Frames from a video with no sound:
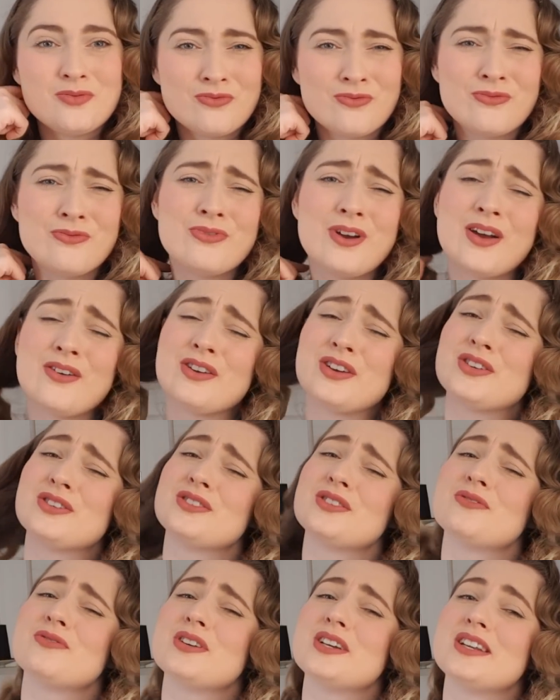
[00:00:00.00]
very good
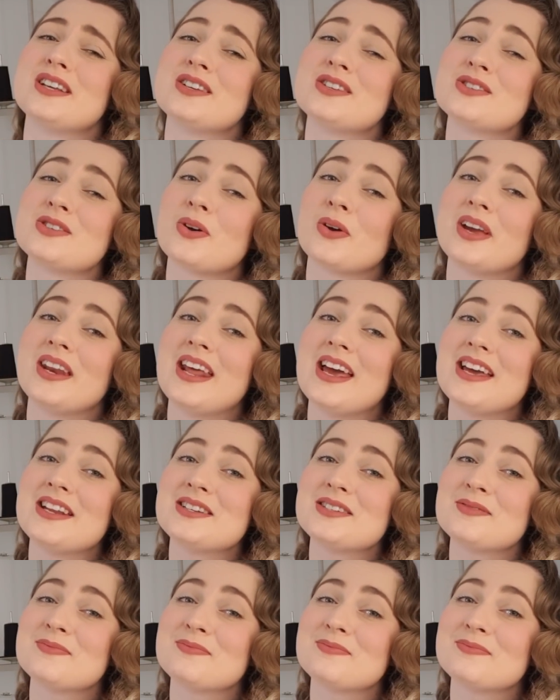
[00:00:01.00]
at reading stockinette,